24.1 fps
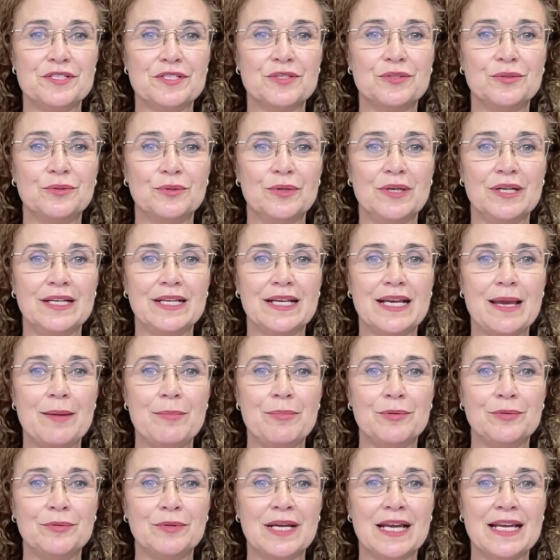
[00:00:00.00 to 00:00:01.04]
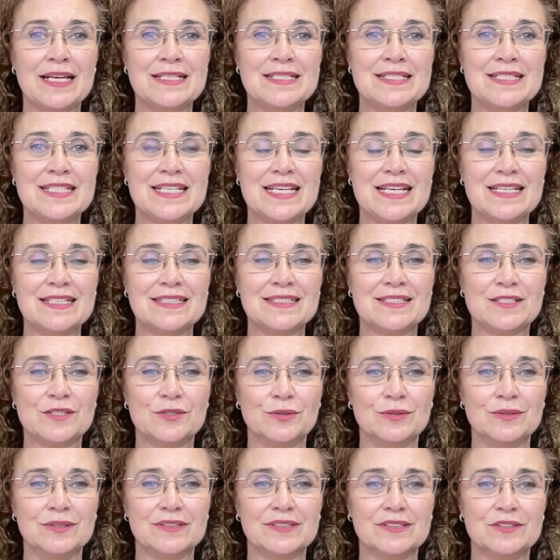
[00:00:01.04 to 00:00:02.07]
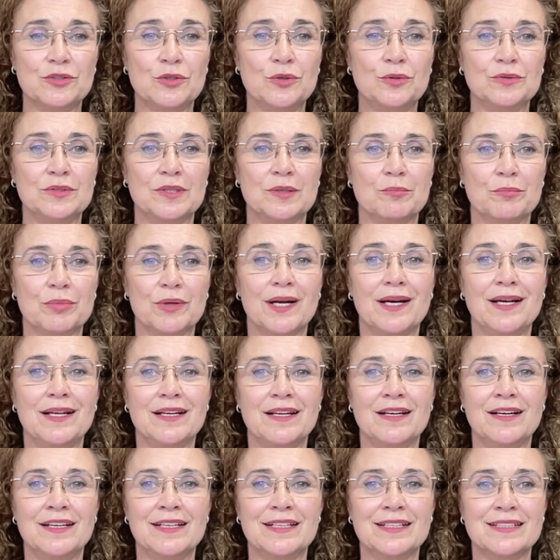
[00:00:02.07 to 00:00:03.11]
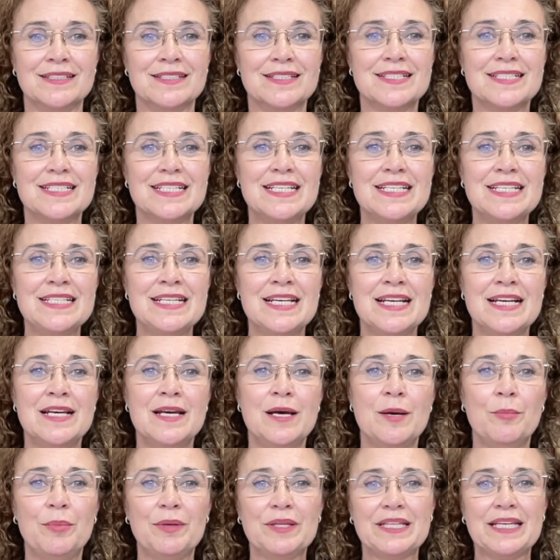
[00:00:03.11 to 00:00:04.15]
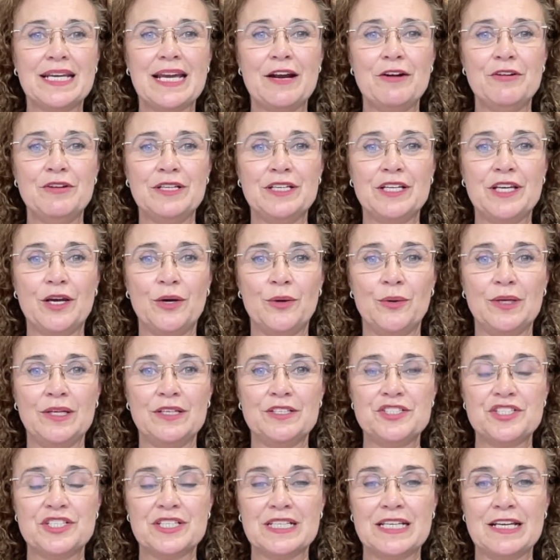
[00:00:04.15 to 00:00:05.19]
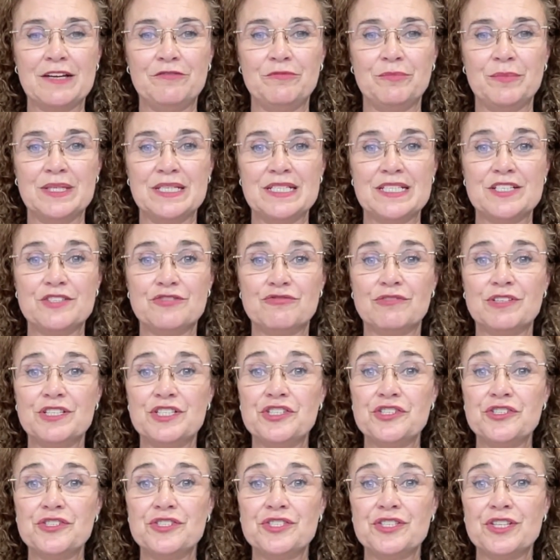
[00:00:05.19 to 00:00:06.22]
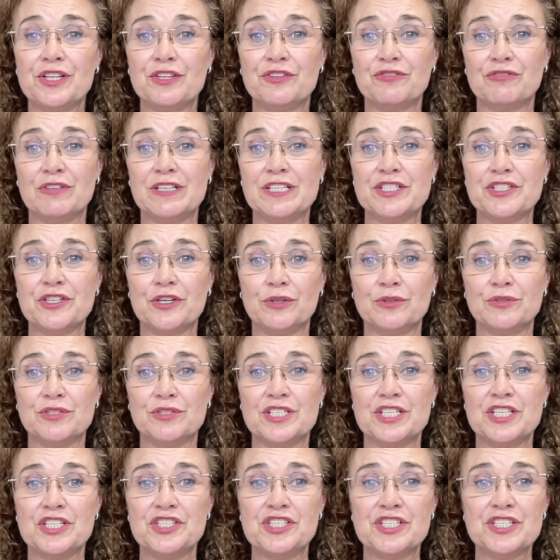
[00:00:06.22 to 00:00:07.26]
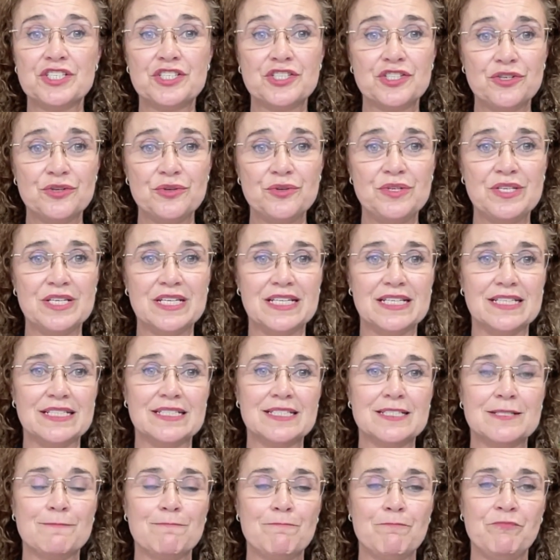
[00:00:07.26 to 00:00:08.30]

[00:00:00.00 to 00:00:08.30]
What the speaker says: to call it a capital gains tax, called it bright line instead. But the current coalition government has reduced the threshold to just 2 years.